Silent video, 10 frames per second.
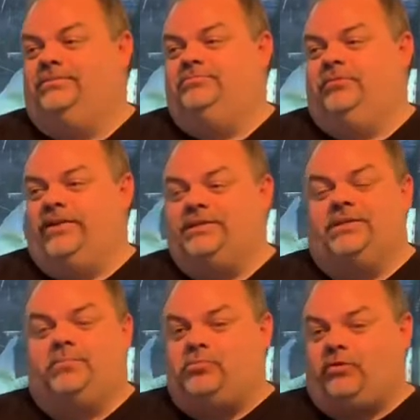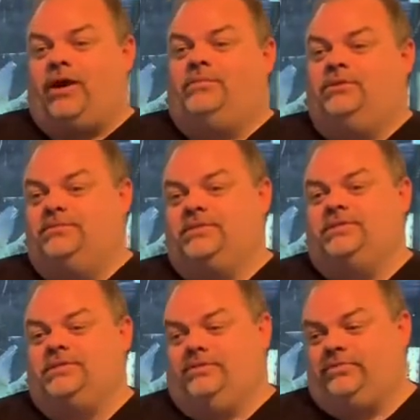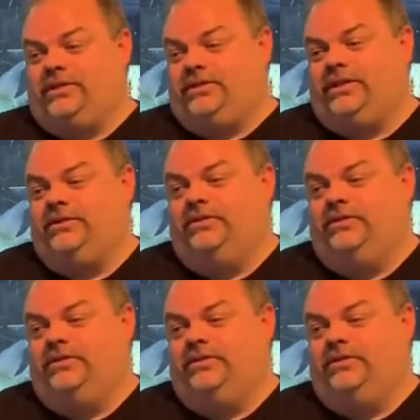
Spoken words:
preventing problems and stuff like that,